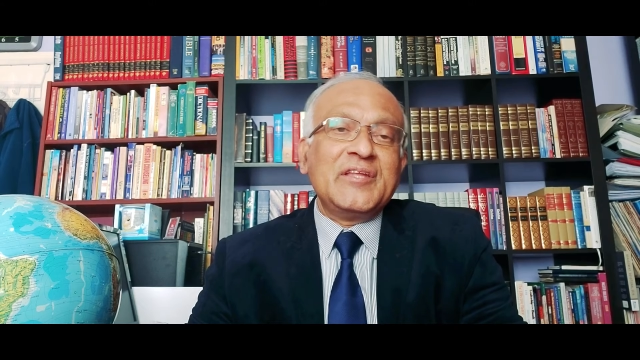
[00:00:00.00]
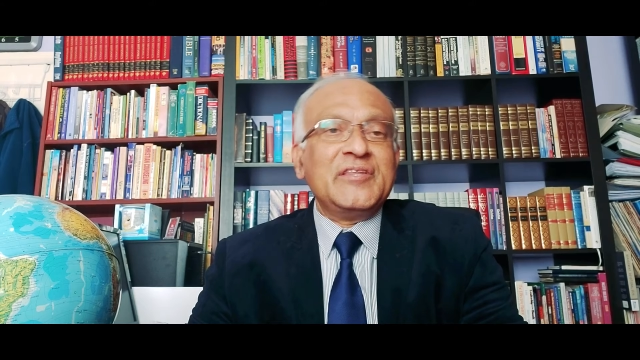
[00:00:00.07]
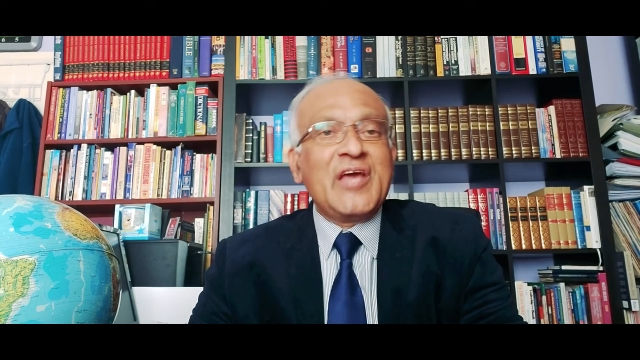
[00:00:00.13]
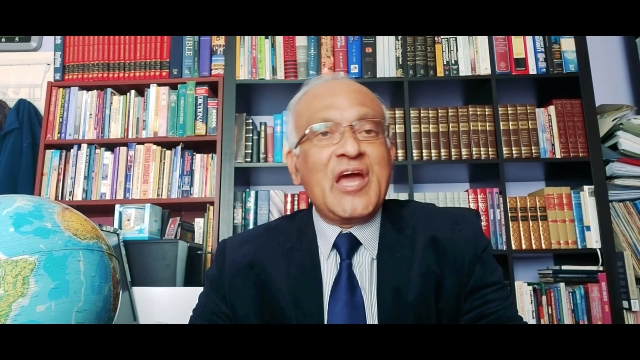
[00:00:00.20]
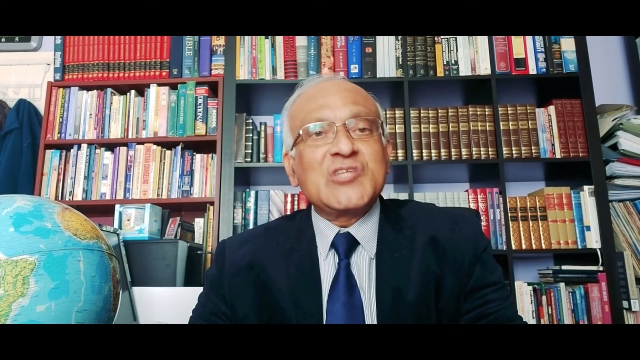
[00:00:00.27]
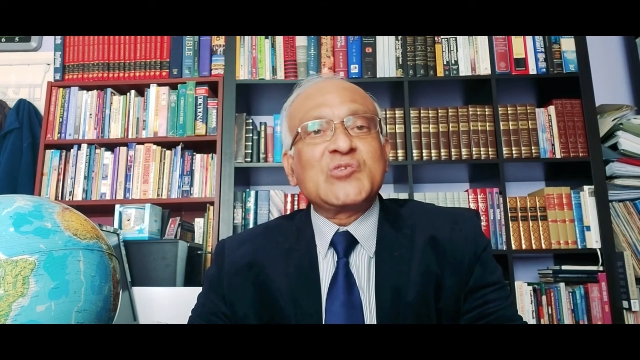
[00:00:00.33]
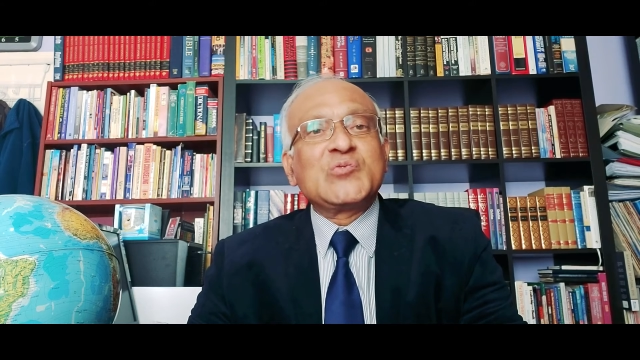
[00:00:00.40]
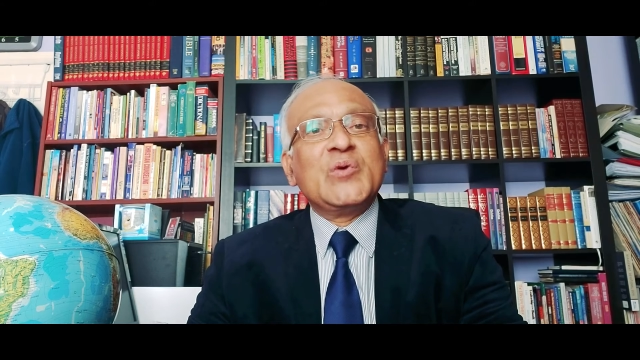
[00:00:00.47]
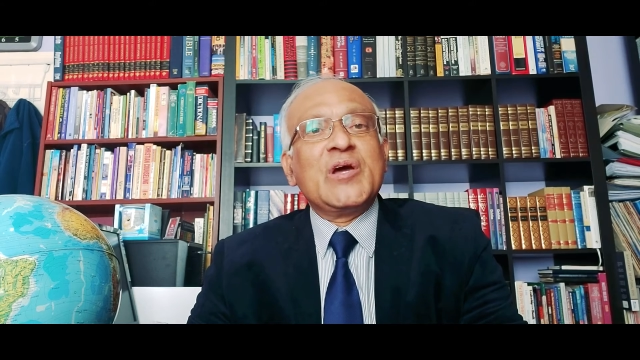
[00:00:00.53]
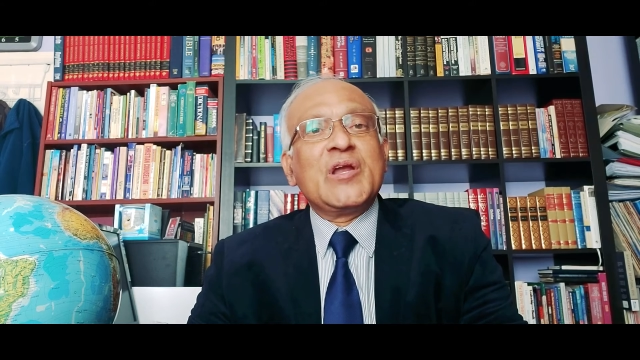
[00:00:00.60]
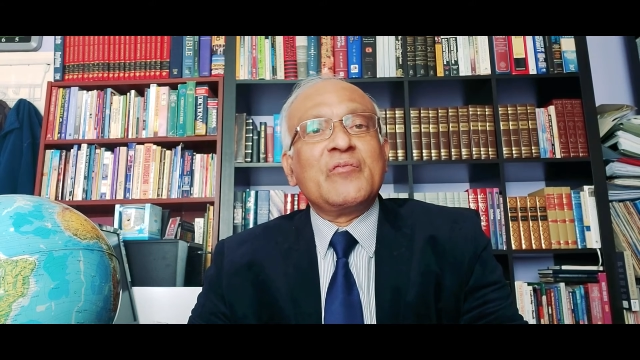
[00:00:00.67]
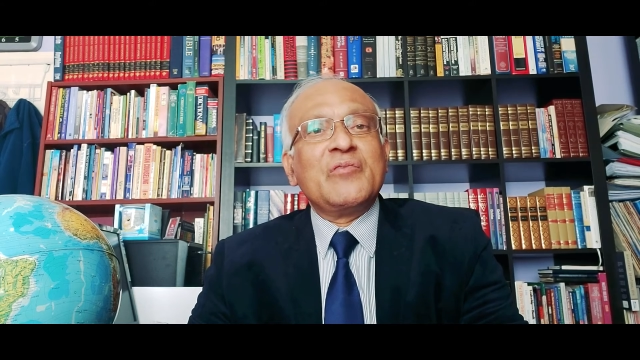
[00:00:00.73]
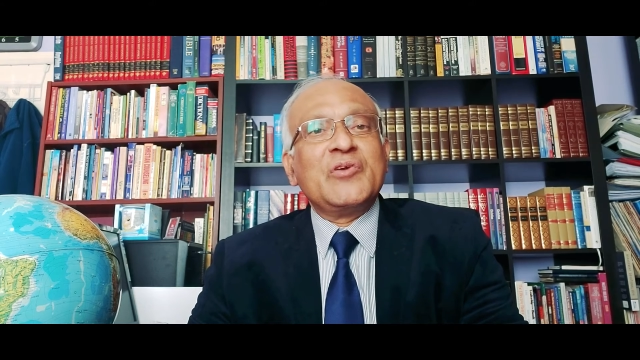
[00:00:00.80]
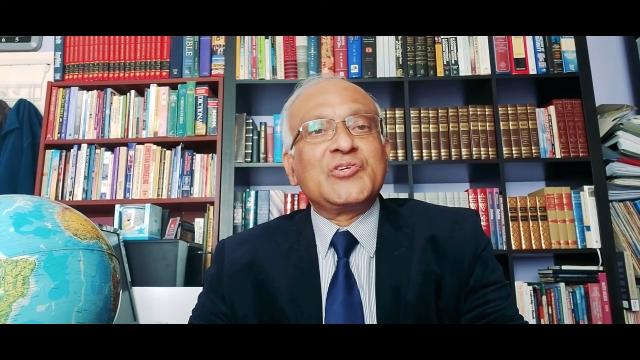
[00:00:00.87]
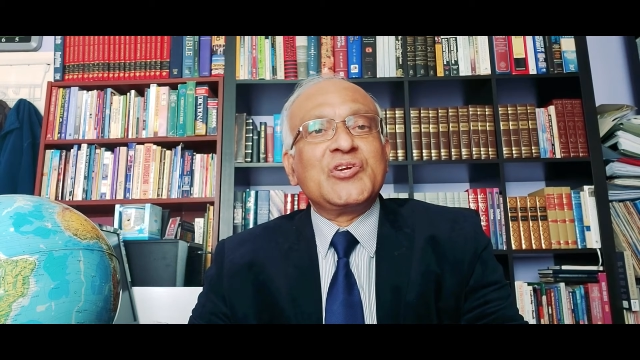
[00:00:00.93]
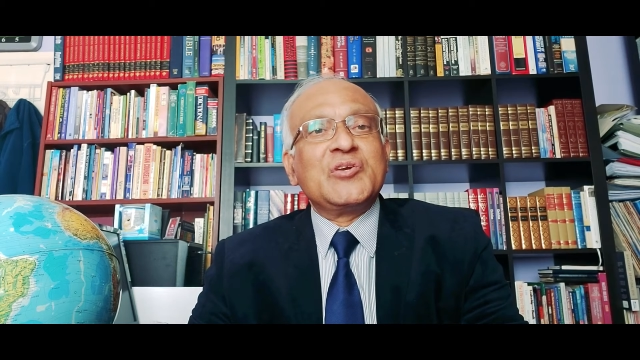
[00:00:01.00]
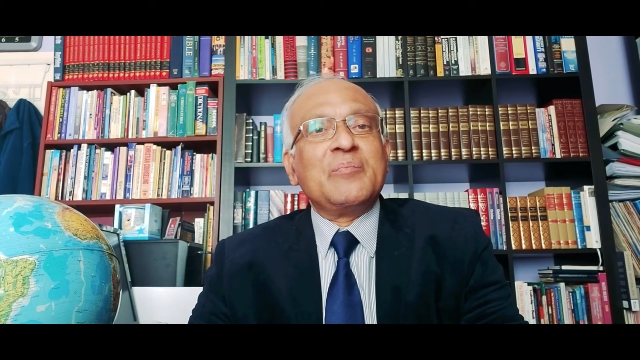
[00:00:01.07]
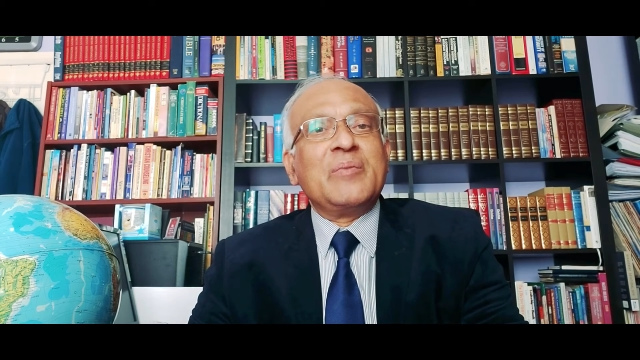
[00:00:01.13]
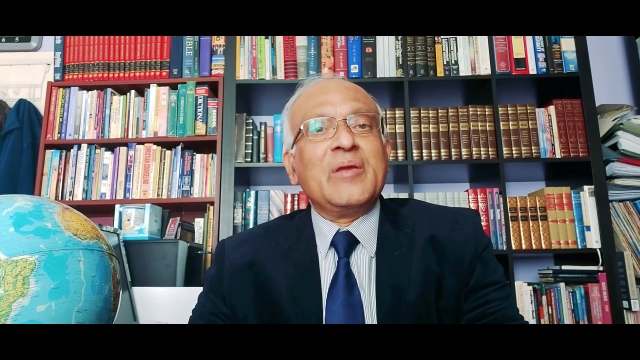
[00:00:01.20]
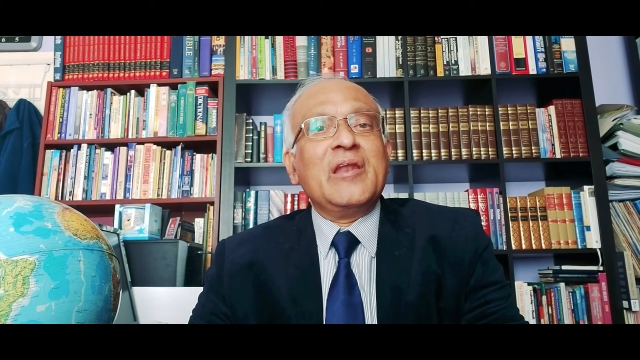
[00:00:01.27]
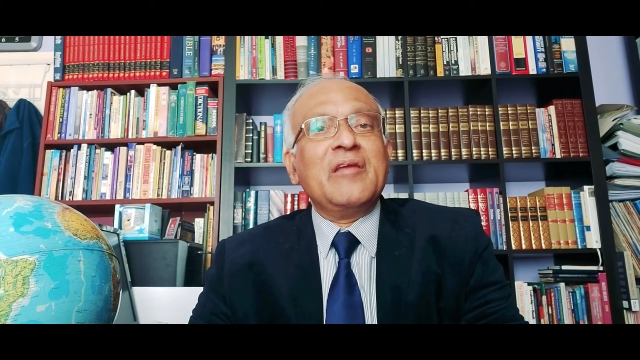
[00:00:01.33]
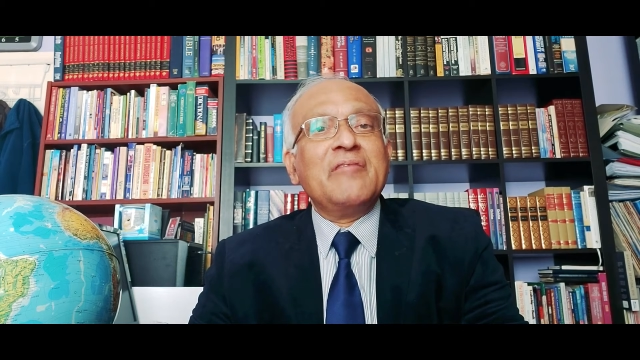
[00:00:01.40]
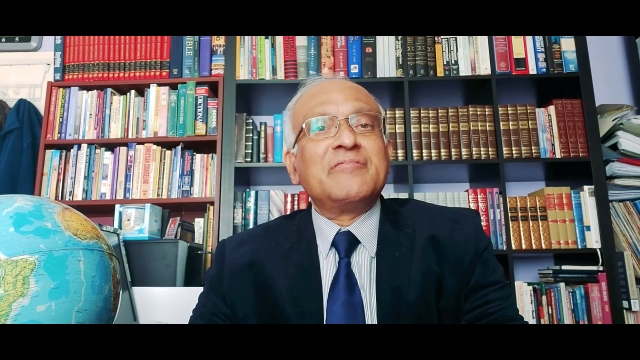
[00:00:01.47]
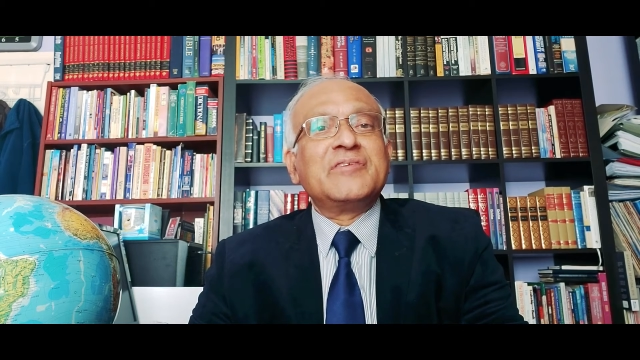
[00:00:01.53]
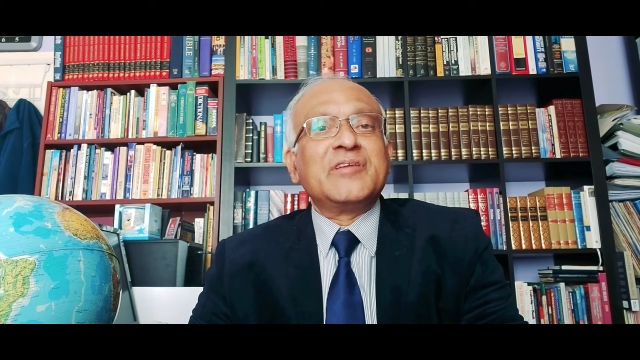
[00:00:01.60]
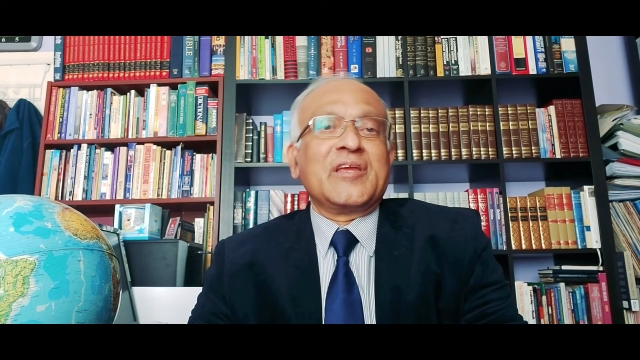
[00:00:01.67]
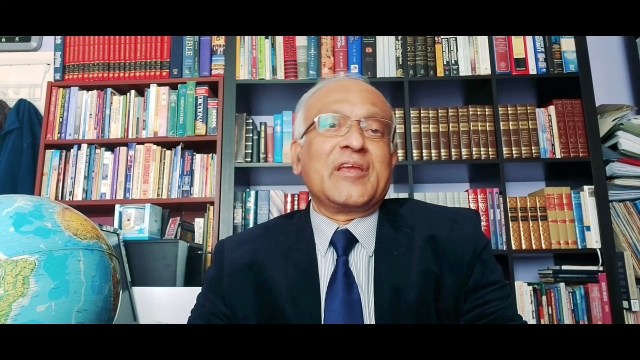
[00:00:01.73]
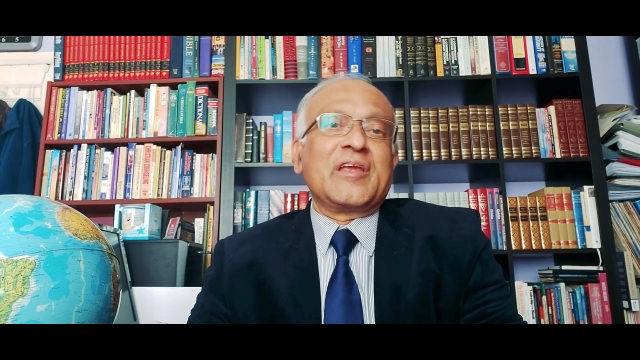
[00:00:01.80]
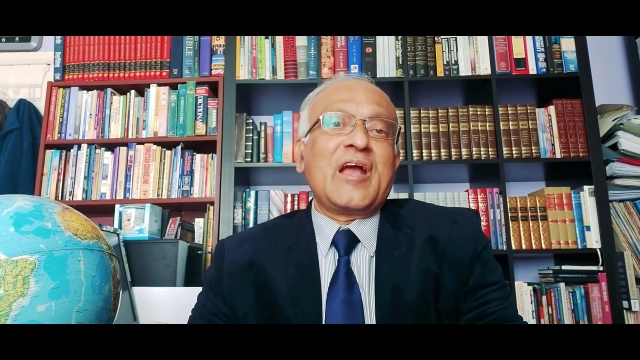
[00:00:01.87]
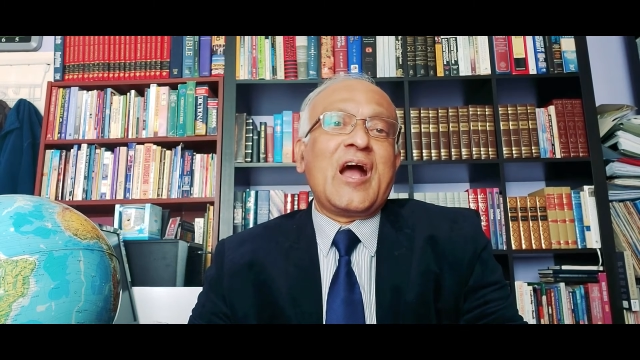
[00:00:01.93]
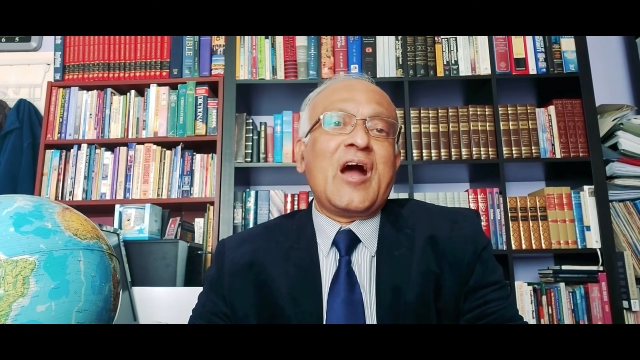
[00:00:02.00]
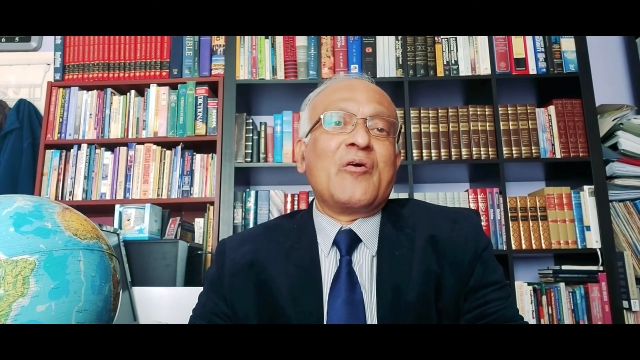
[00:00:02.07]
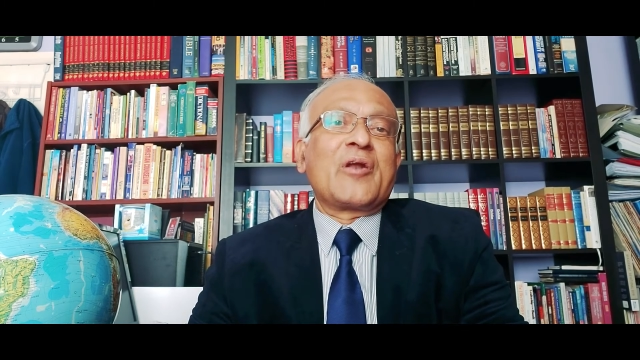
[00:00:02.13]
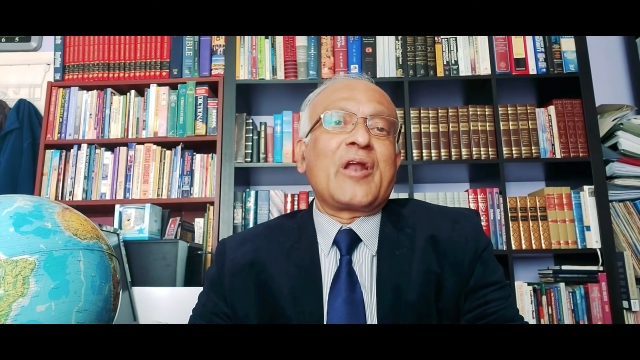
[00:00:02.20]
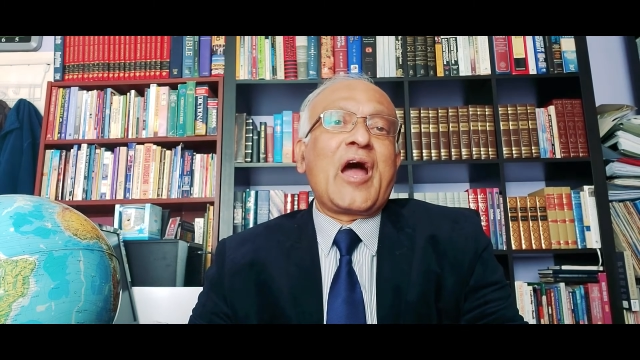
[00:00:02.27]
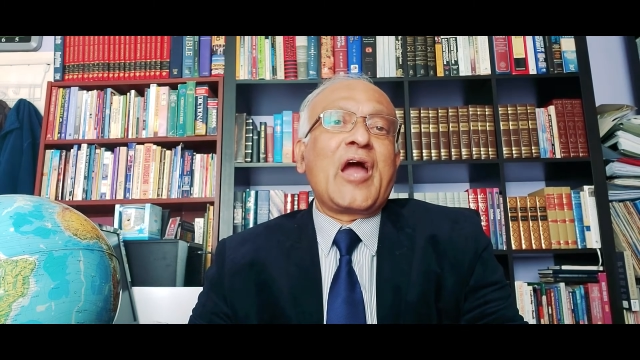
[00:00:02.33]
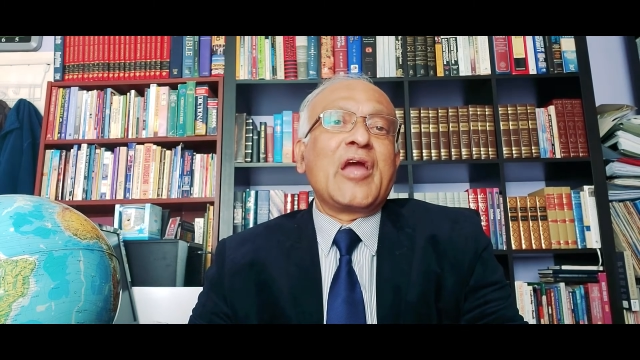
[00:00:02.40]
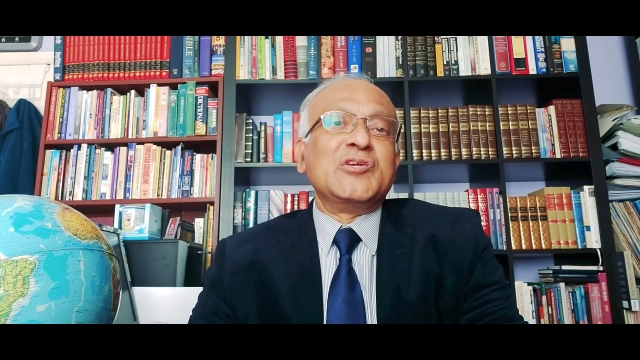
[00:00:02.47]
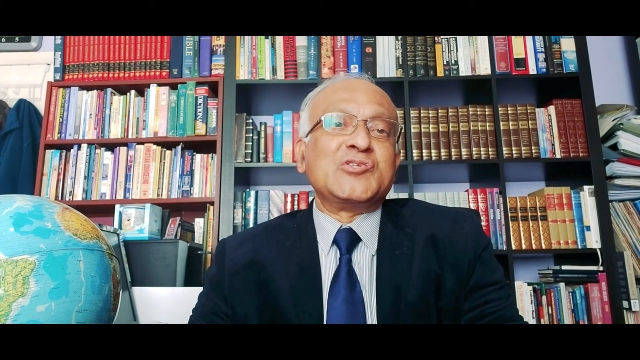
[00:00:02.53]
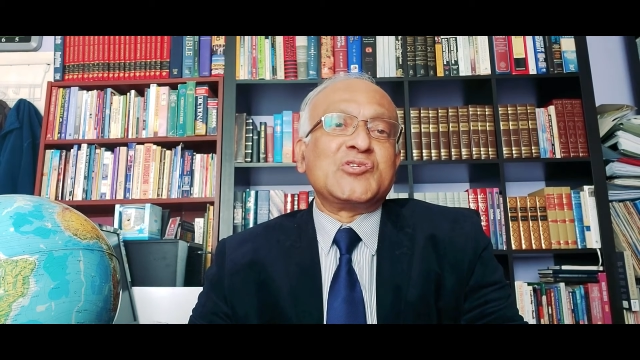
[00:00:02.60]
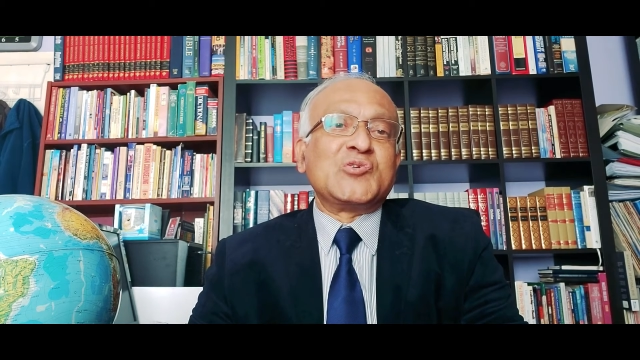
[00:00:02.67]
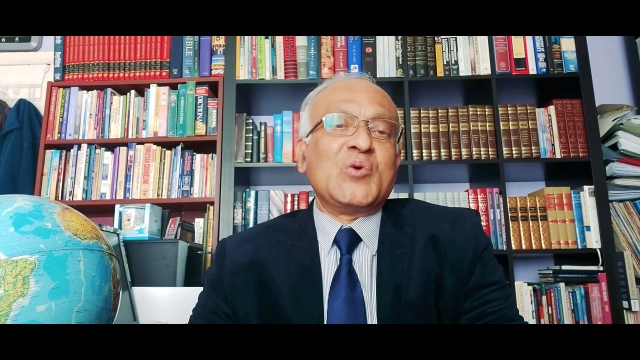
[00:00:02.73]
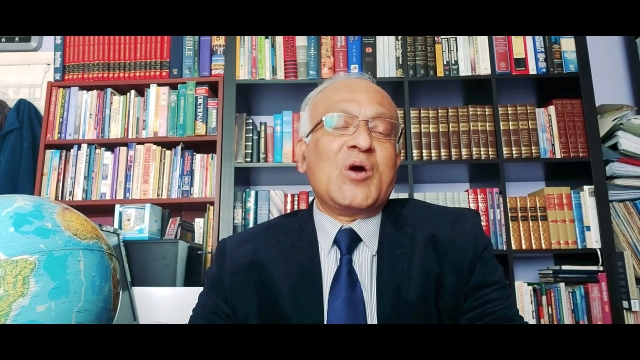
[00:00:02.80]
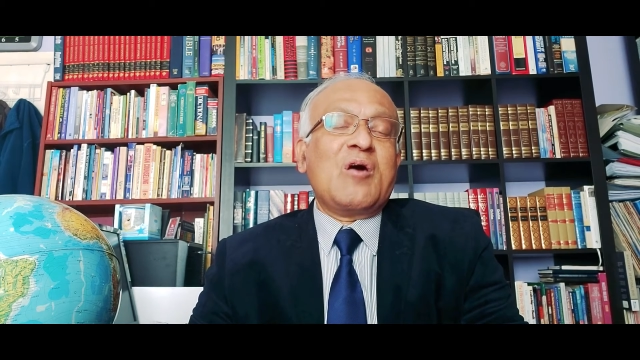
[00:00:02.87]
That's where we should be lifting our eyes to,